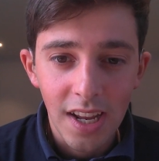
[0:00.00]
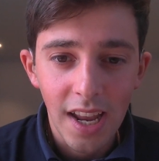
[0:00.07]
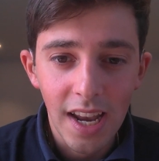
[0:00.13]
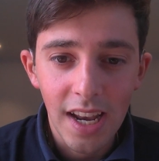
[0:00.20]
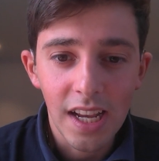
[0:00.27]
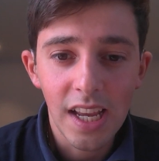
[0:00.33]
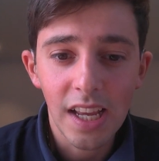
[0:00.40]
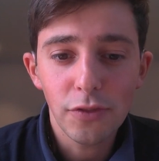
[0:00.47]

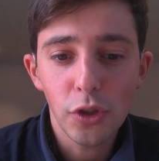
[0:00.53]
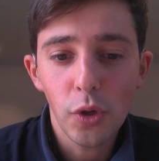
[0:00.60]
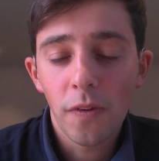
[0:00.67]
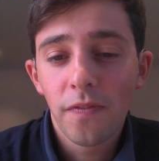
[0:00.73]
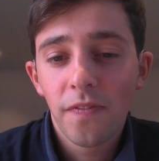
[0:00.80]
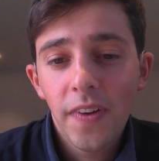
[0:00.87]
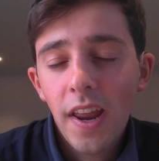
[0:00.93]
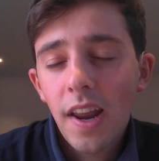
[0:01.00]
And it gives you
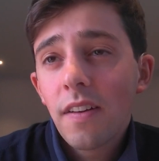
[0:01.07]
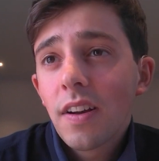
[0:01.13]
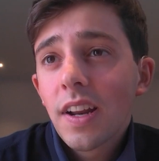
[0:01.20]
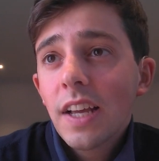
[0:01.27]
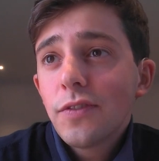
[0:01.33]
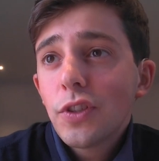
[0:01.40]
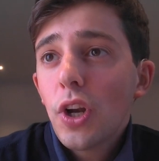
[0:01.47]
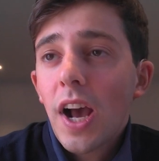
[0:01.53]

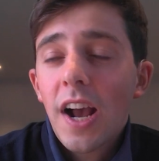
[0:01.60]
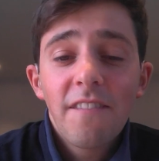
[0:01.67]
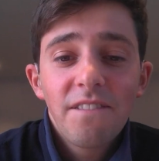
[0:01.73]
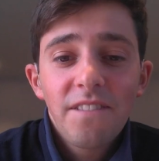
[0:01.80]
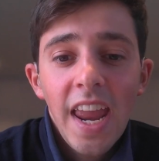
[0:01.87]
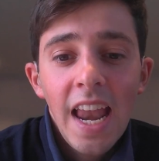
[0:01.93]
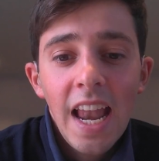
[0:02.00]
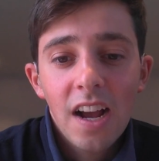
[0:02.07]
a
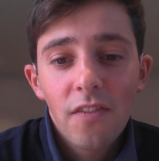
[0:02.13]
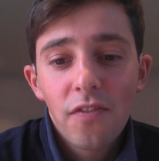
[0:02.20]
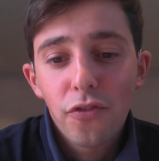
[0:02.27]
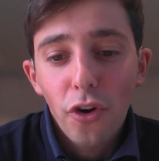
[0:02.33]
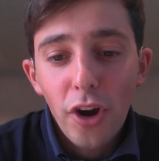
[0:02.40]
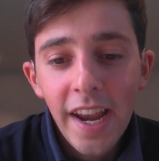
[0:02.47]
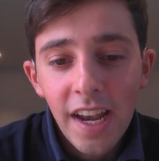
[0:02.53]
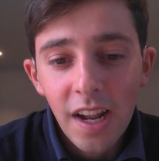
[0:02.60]
feeling of
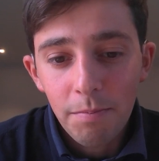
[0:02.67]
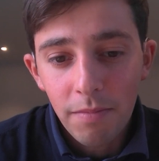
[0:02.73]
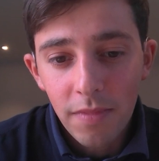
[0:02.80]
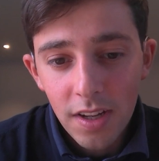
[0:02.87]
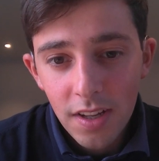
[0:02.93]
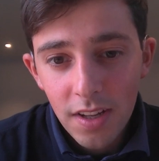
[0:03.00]
freedom.